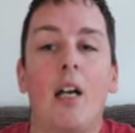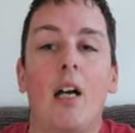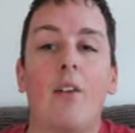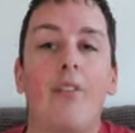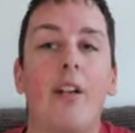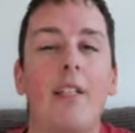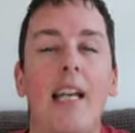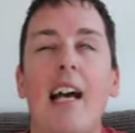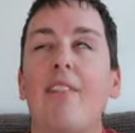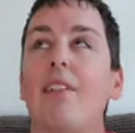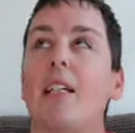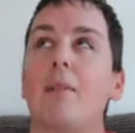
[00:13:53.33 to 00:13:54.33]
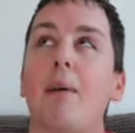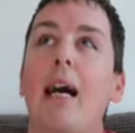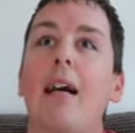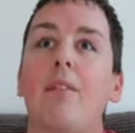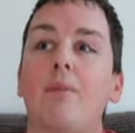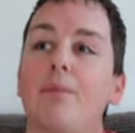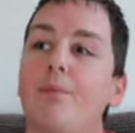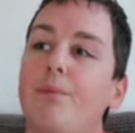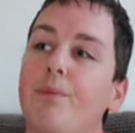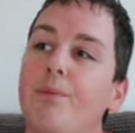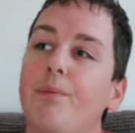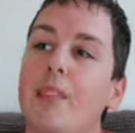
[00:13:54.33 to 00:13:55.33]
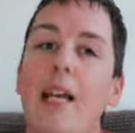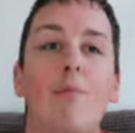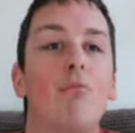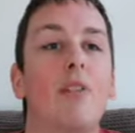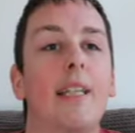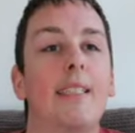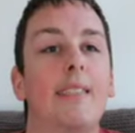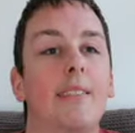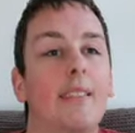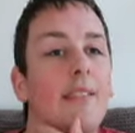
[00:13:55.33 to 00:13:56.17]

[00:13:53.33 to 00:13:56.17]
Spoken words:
of only having about 10 presents,